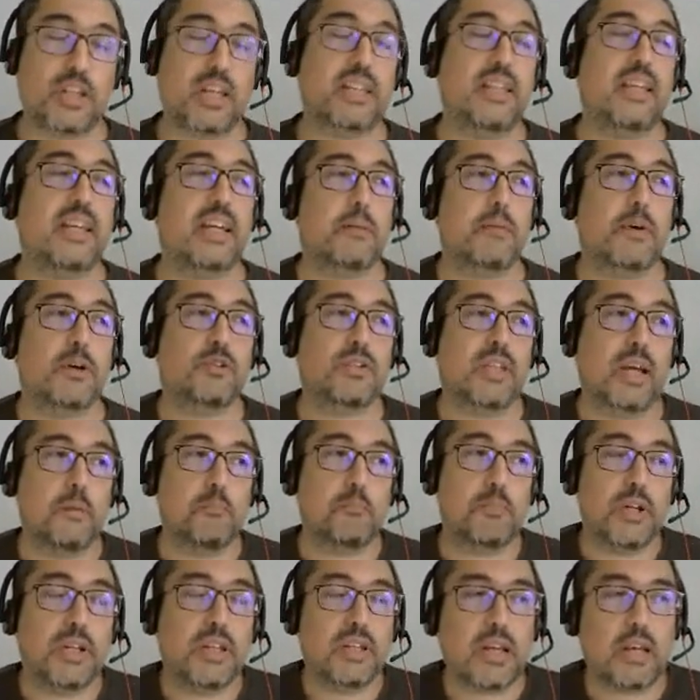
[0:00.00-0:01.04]
about
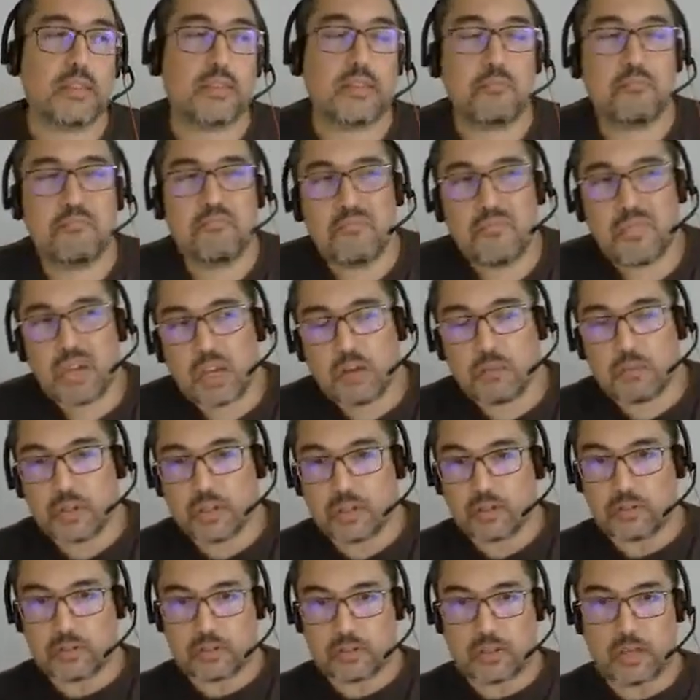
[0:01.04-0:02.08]
tampering. I think maybe.
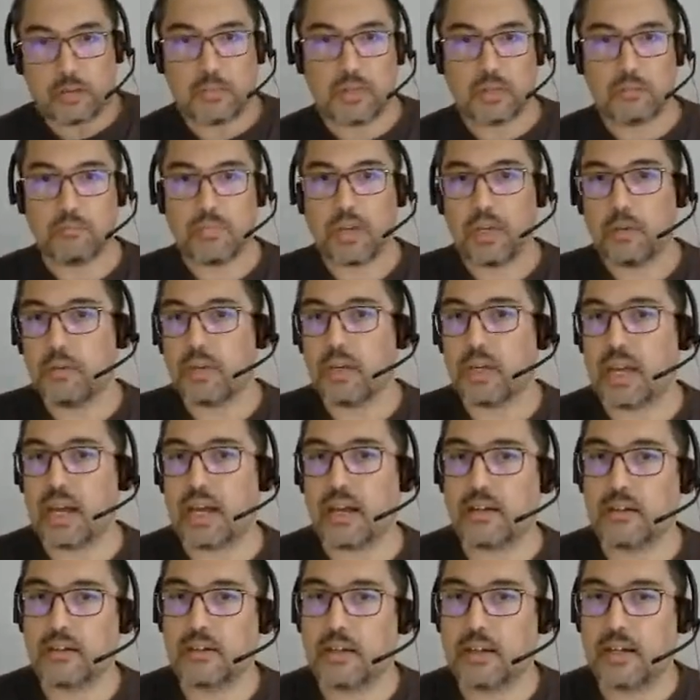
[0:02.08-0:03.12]
I mean, maybe
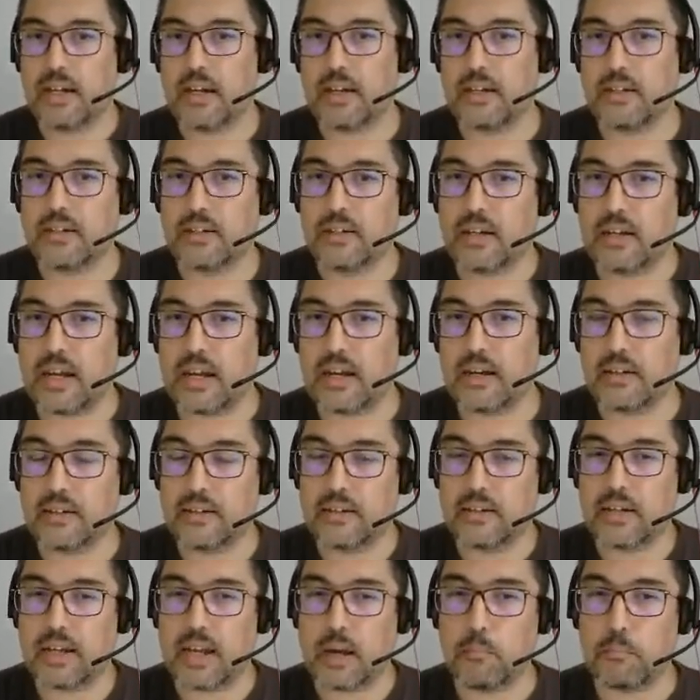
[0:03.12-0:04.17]
can can can
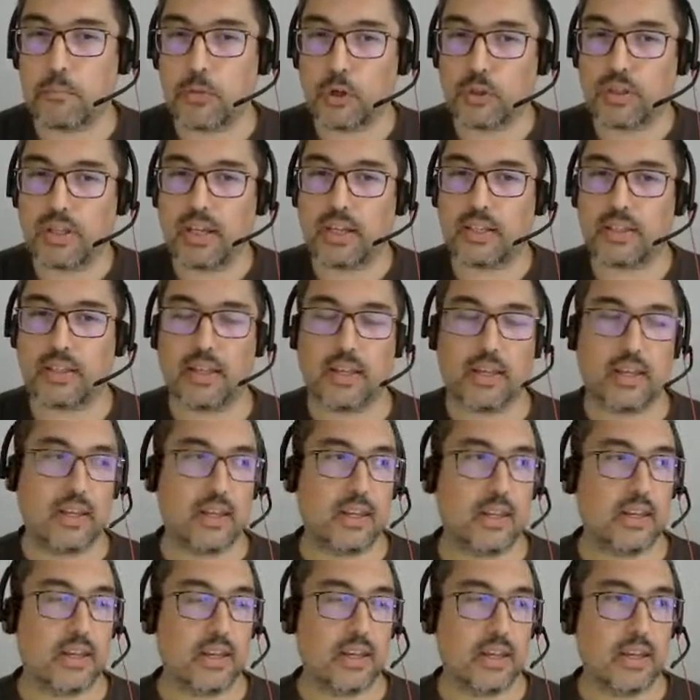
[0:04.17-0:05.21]
can protect. Uh,
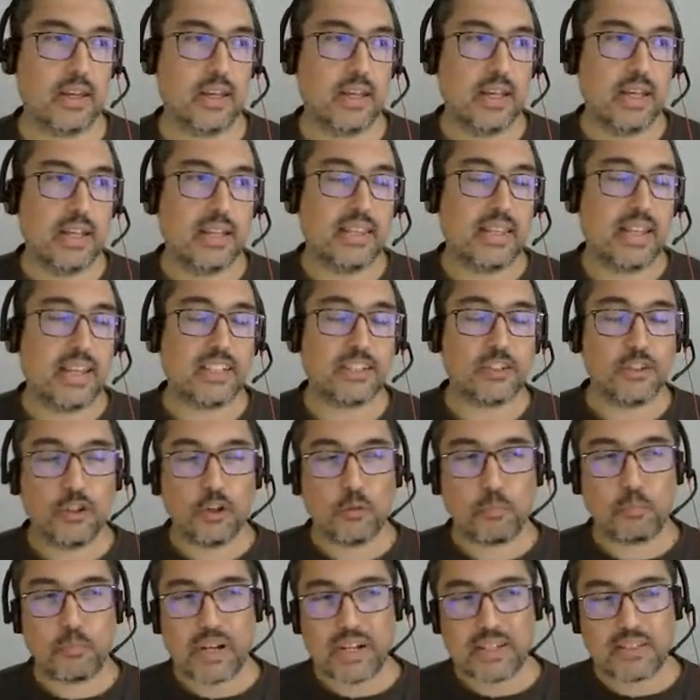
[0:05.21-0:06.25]
uh, there is no
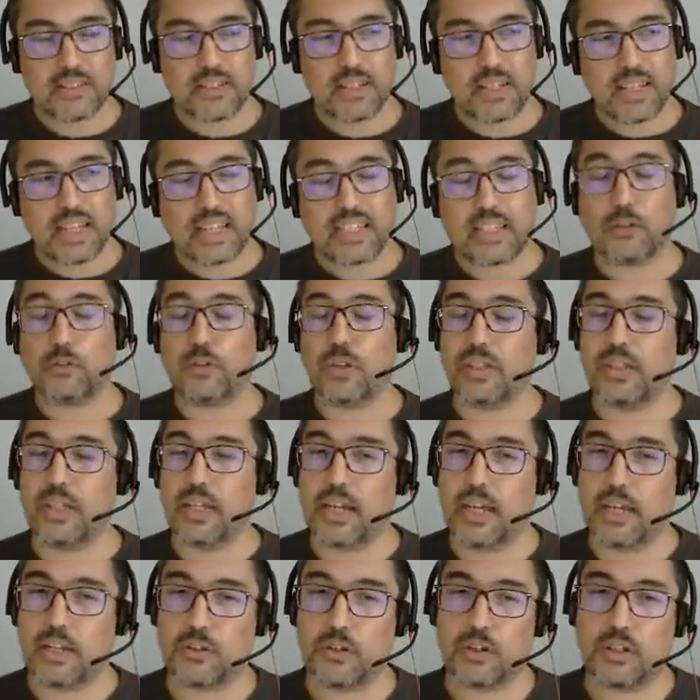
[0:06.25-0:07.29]
per se data
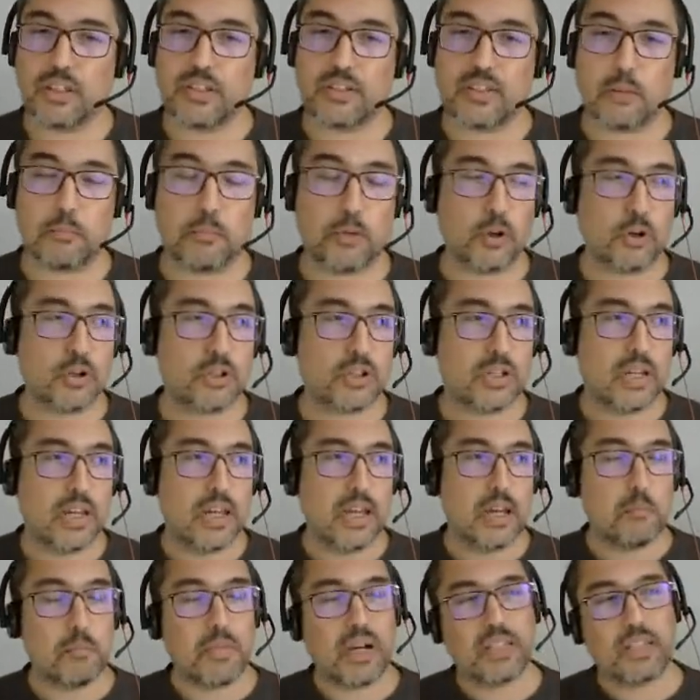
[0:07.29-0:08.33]
authentication in this approach,
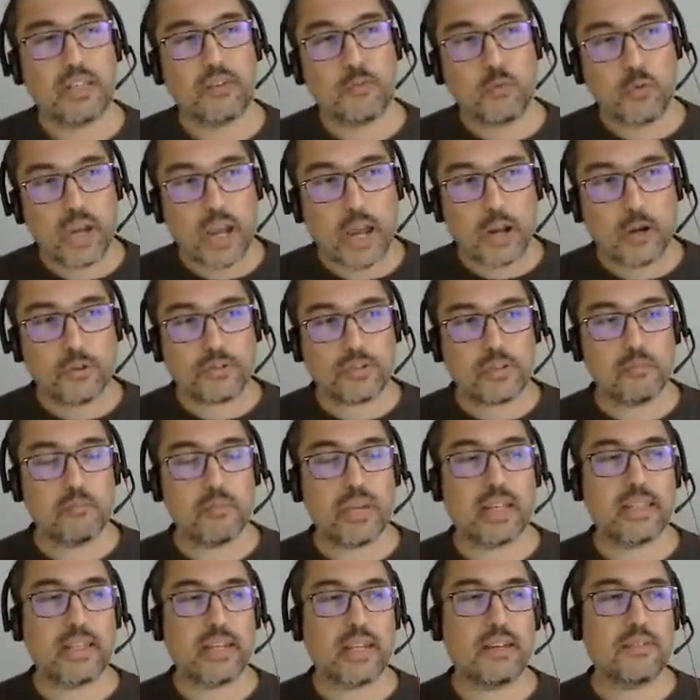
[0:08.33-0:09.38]
but if we are using
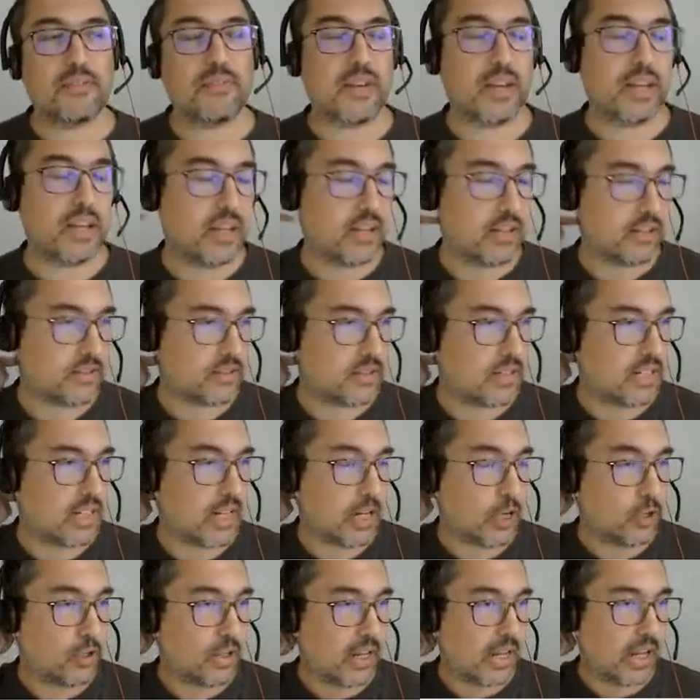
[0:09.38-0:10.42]
Btrfs in a
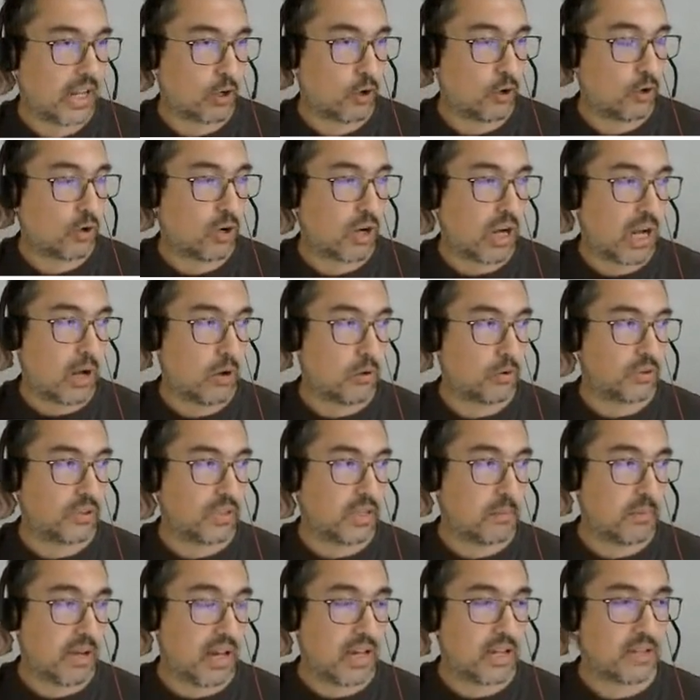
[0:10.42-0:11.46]
Cacao device,